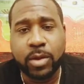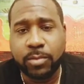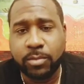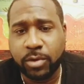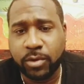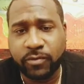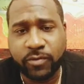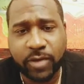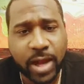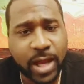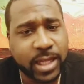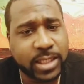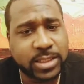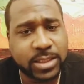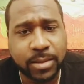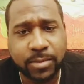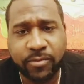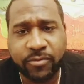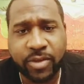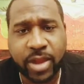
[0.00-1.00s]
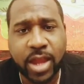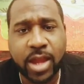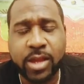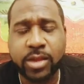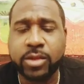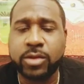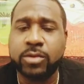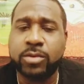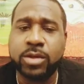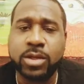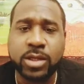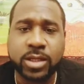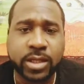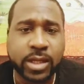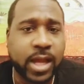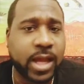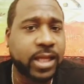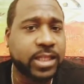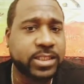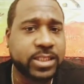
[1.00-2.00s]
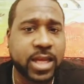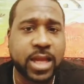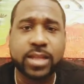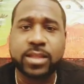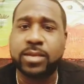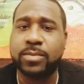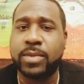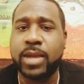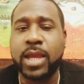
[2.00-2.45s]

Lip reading: provide some value, contact them.